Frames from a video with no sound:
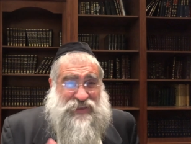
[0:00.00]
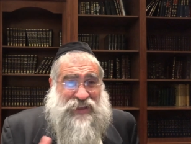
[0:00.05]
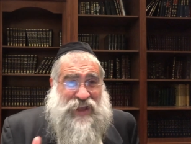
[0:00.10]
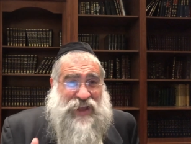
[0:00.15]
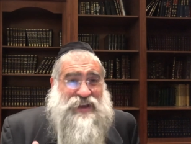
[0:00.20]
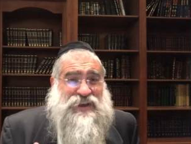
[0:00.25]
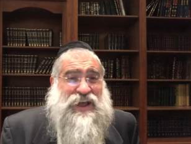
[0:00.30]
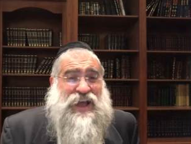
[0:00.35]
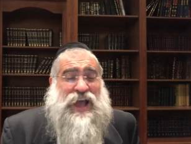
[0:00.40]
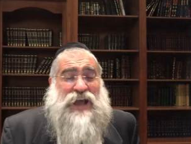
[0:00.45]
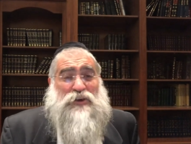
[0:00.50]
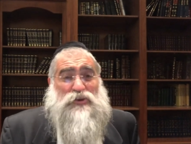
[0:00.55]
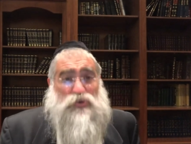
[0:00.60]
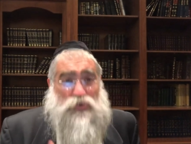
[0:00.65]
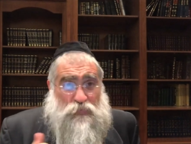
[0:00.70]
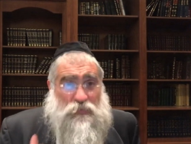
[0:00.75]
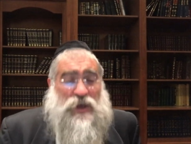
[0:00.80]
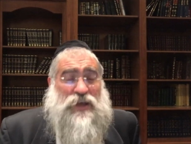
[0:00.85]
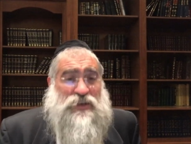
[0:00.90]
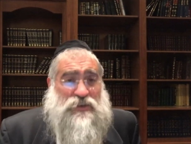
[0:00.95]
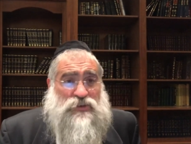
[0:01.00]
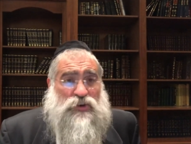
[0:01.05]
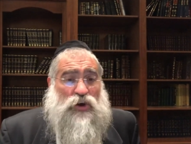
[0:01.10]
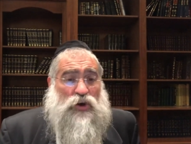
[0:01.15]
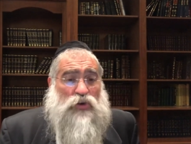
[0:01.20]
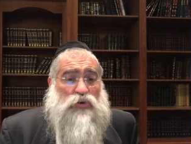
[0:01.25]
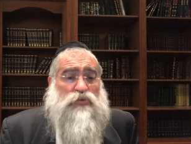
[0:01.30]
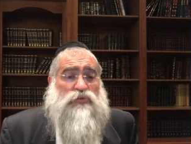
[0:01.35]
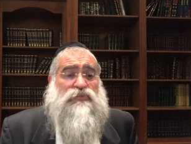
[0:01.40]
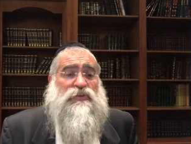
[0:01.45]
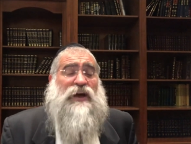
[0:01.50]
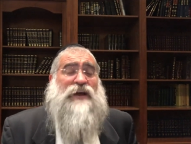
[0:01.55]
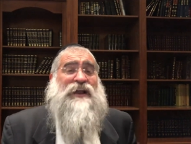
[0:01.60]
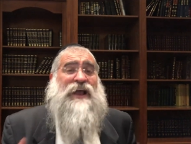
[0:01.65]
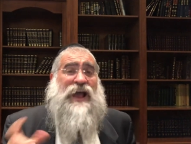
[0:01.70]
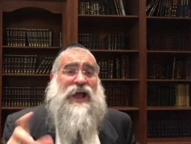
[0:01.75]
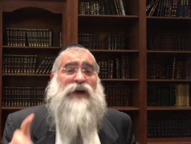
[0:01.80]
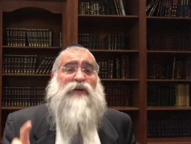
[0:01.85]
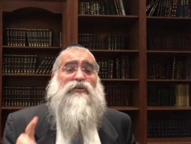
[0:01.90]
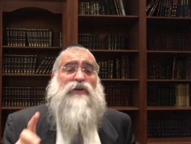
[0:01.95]
and how you make the oath, and
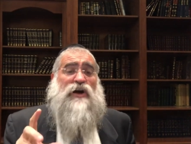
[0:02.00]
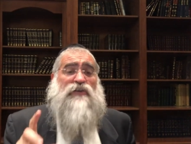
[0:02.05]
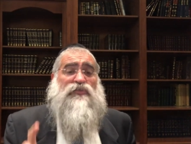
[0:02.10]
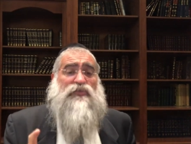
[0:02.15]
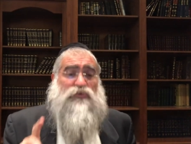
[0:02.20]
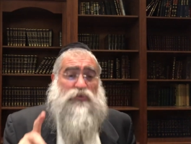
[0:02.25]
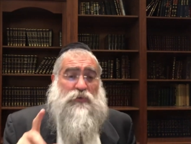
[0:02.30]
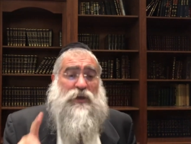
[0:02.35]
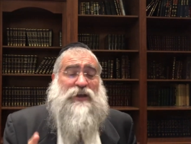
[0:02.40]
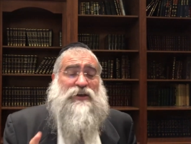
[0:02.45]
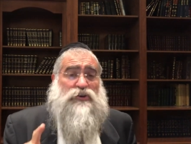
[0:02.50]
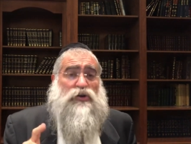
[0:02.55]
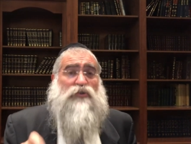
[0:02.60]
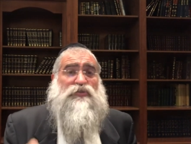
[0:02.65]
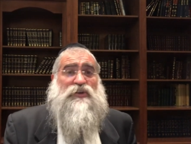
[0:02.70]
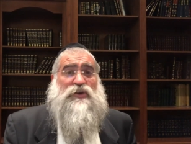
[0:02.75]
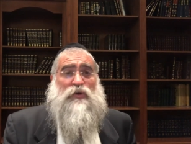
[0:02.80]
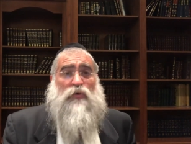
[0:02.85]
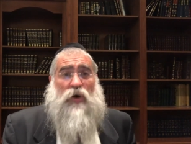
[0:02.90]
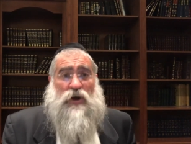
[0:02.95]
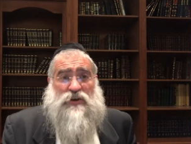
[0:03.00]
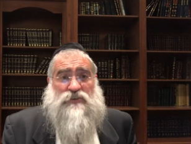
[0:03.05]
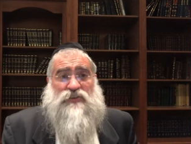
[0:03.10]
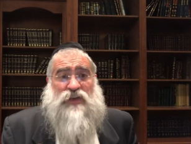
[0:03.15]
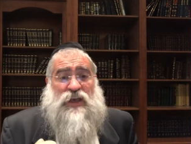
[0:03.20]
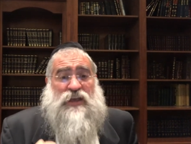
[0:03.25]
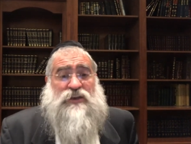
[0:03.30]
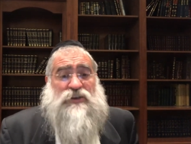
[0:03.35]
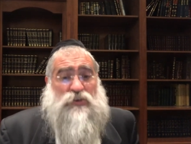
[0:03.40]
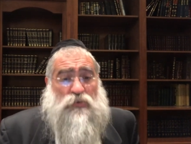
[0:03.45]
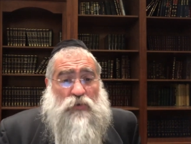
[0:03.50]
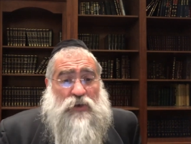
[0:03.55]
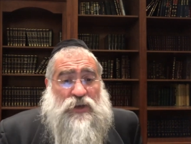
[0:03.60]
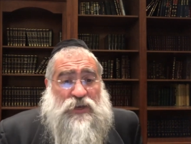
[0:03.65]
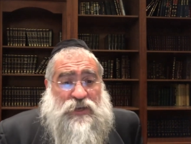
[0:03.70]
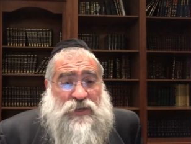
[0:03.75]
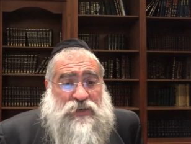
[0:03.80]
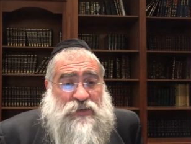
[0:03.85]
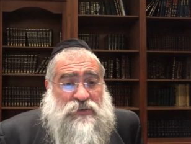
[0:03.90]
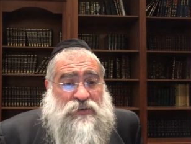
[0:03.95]
how, God, if you make an oath that you want to take it
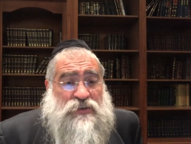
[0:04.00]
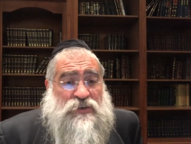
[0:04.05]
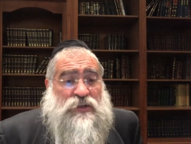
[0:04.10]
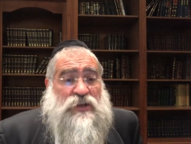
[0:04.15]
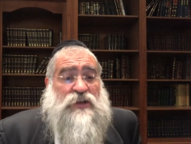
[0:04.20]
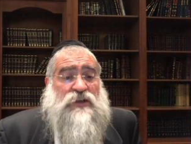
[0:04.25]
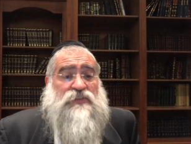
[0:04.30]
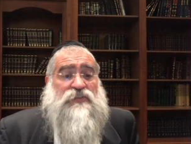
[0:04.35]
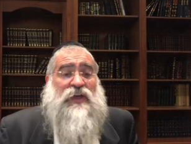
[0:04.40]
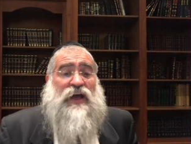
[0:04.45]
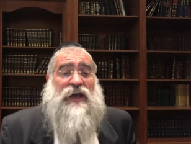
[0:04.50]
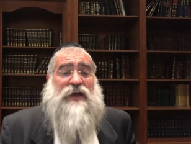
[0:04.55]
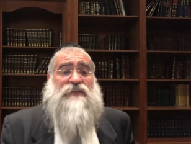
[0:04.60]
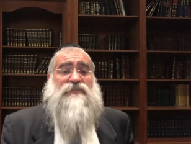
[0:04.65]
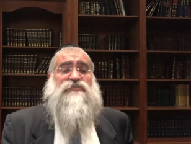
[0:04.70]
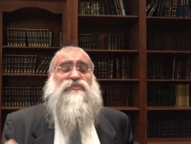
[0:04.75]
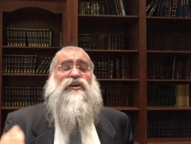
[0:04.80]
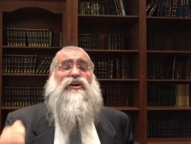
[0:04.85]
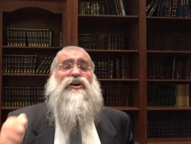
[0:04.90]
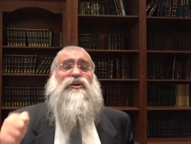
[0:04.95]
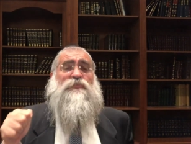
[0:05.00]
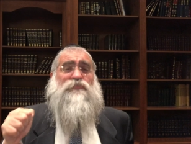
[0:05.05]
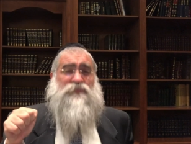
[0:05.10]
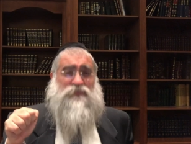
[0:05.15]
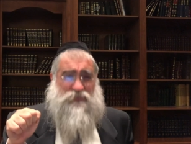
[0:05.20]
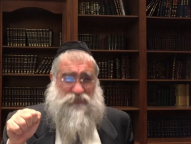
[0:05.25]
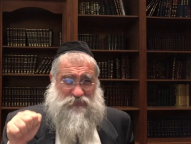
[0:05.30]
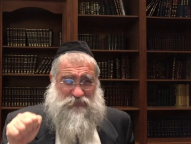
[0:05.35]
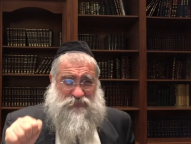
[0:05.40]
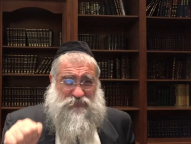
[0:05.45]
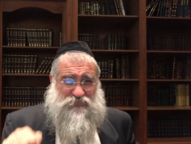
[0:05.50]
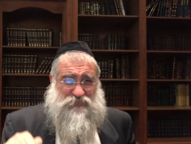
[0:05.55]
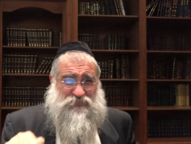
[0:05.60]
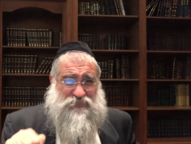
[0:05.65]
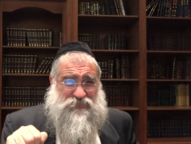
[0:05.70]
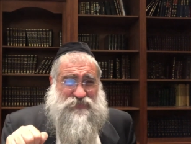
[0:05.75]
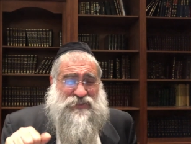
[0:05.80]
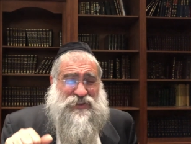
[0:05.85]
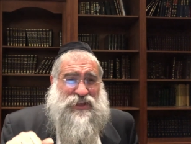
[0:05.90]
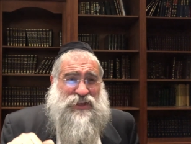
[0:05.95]
away, that um,
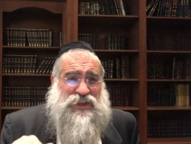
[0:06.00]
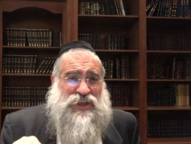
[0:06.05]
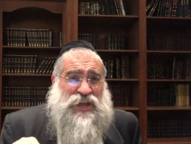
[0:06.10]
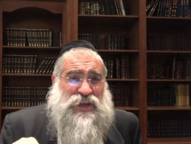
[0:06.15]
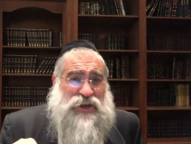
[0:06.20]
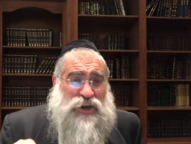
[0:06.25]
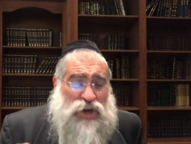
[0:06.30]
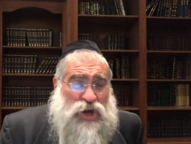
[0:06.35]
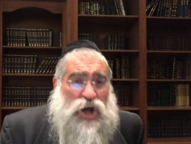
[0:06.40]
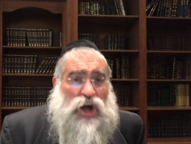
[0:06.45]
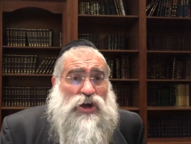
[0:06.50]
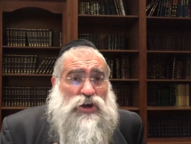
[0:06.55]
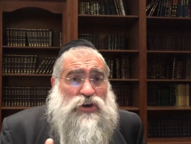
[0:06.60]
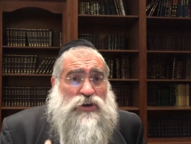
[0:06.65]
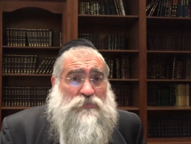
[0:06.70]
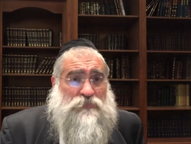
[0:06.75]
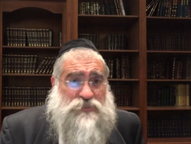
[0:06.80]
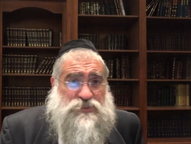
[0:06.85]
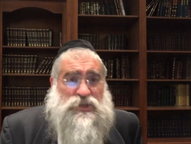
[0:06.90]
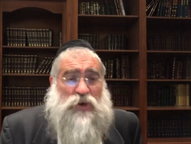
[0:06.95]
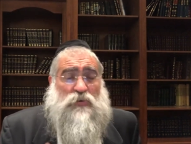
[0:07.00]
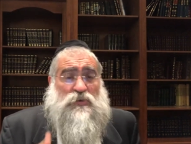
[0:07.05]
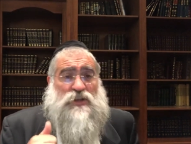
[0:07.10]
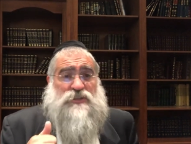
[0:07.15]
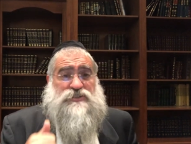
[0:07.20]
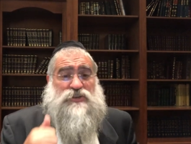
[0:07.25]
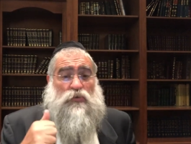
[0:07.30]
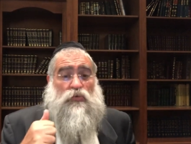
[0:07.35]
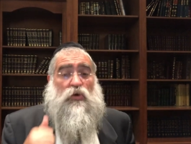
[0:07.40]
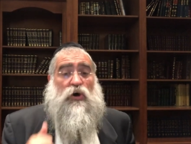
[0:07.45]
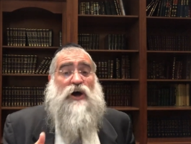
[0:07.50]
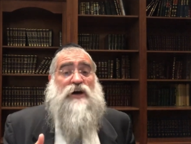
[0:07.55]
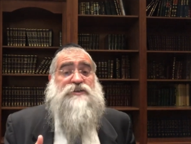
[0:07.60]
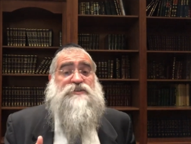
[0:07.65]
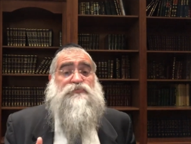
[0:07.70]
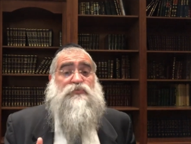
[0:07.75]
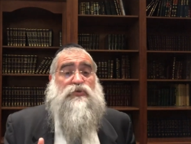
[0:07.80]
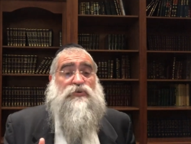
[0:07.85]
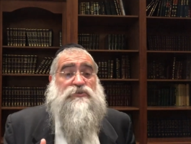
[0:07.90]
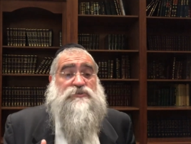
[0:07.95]
a chacham, someone that's a
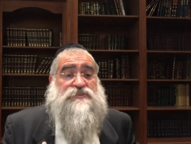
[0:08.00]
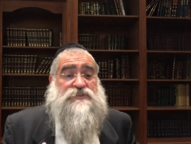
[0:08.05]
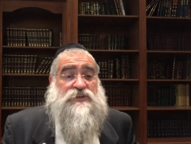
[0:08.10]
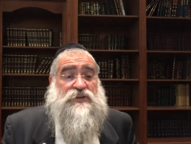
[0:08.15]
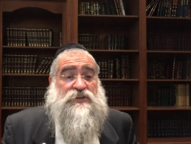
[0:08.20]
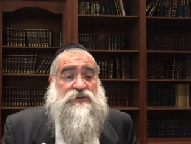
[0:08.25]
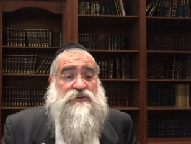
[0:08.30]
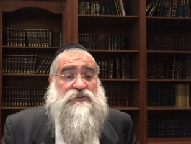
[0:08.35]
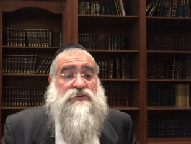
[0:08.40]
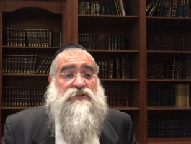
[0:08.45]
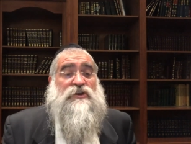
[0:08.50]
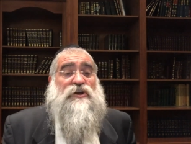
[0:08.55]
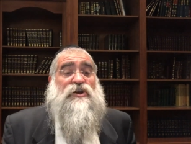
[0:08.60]
wise person,